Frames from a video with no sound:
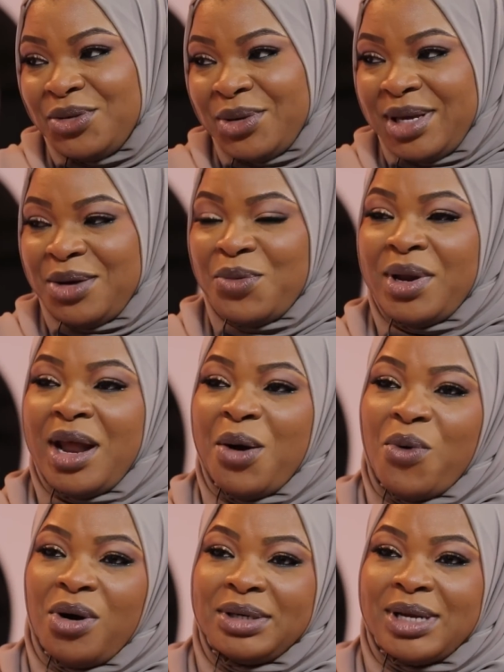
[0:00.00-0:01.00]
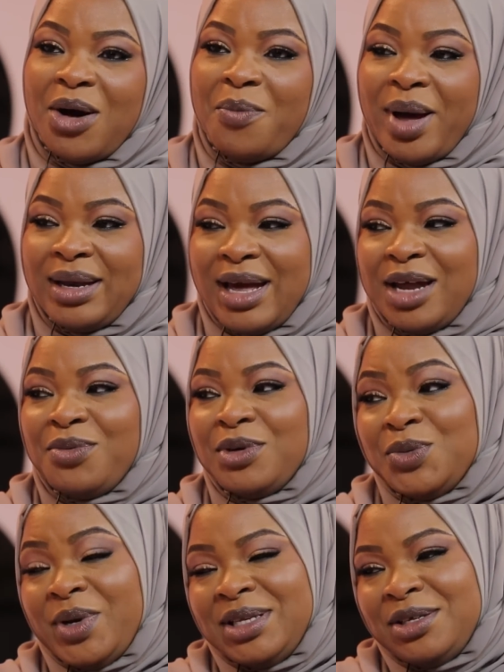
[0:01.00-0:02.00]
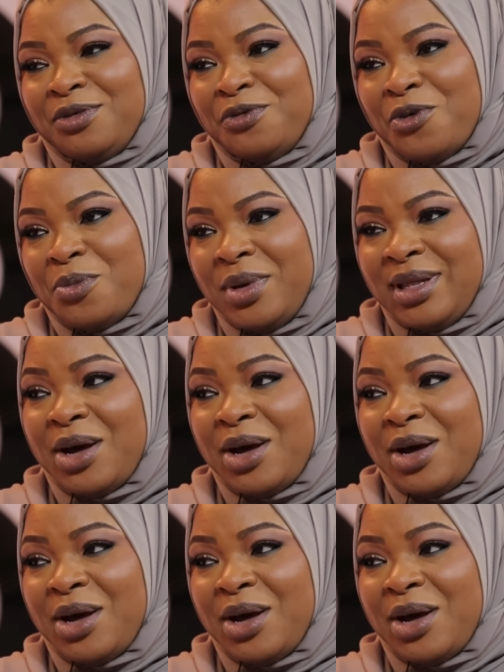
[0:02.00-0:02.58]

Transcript: Okay, when I walked out, my dad was waiting for me.